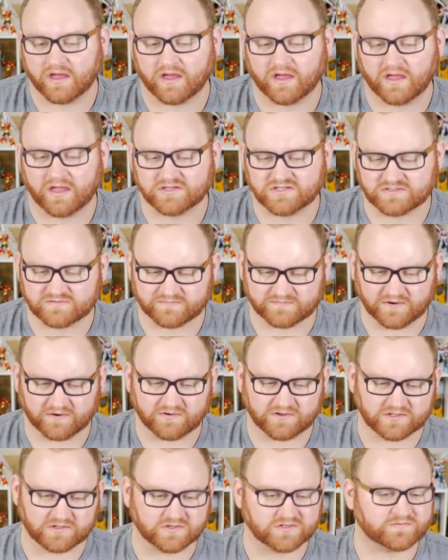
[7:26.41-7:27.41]
uh, and just
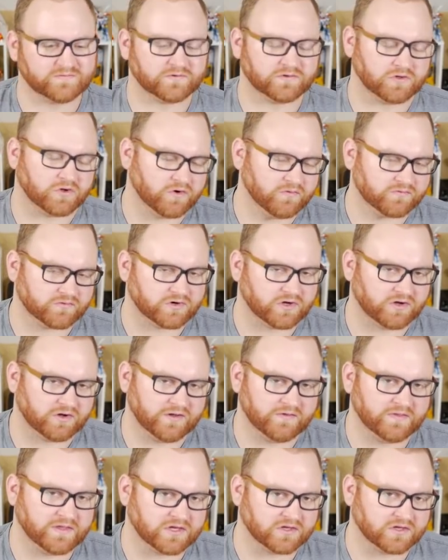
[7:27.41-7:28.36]
very useful overall in